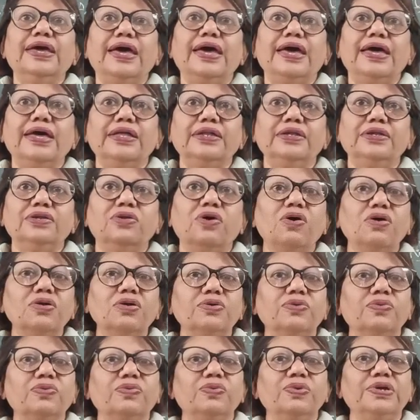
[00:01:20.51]
and
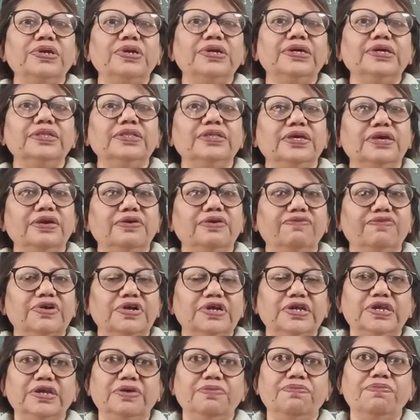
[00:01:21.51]
not only they
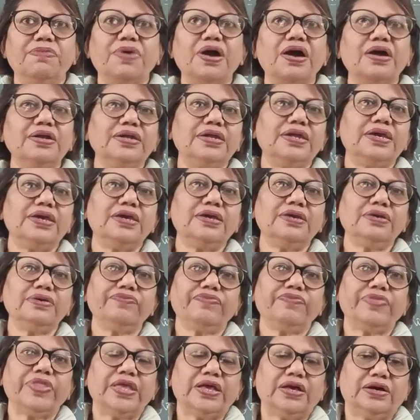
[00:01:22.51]
were demanding